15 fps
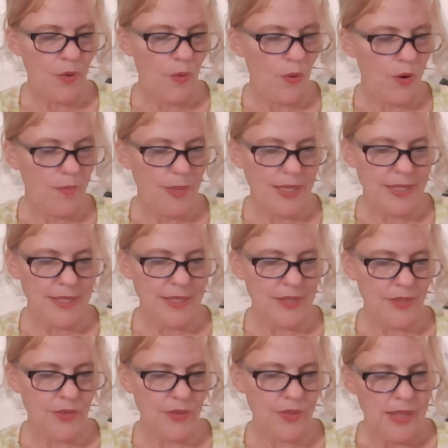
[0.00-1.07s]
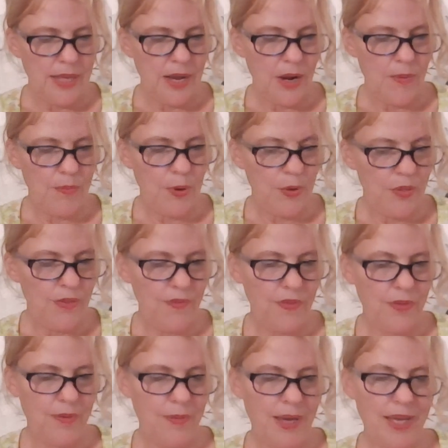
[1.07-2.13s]
or my sister. They are both of
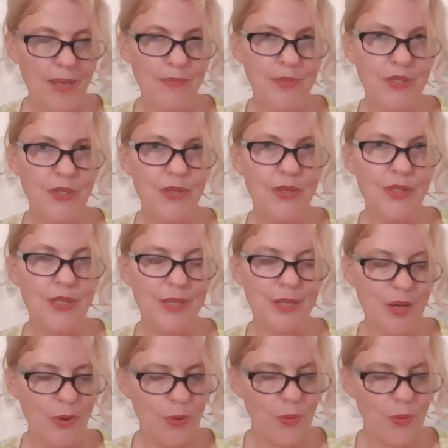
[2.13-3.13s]
them, I am certain,